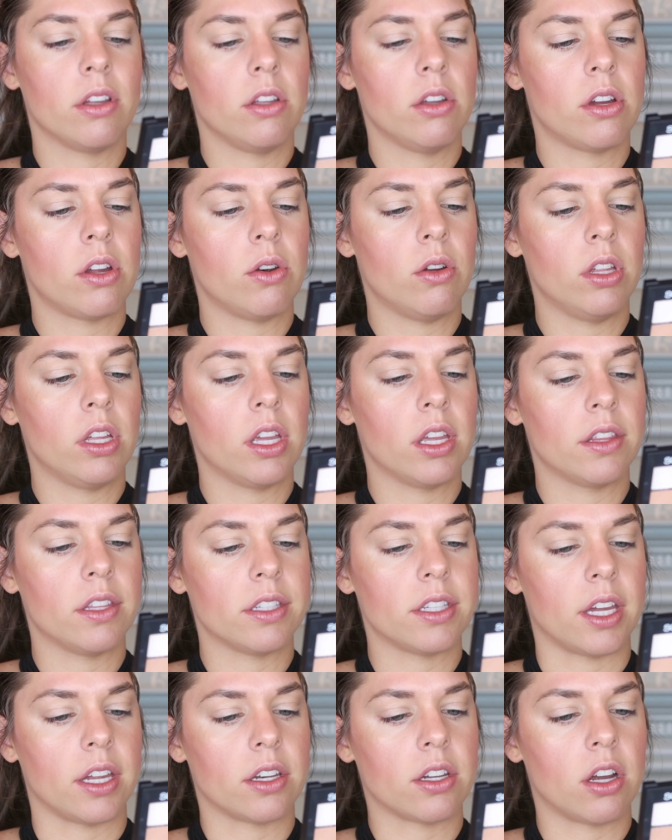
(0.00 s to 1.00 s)
You can only get
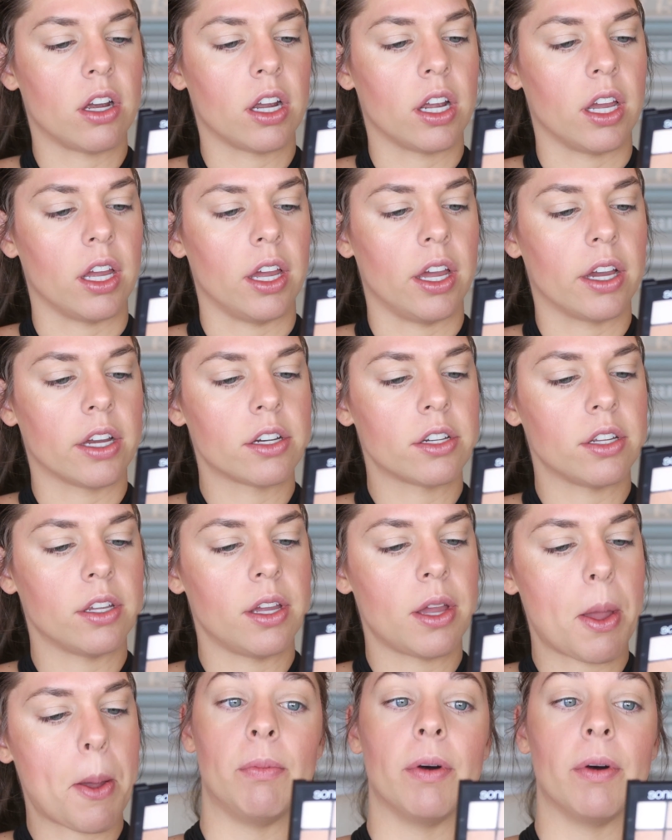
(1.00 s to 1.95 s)
this at Target, actually.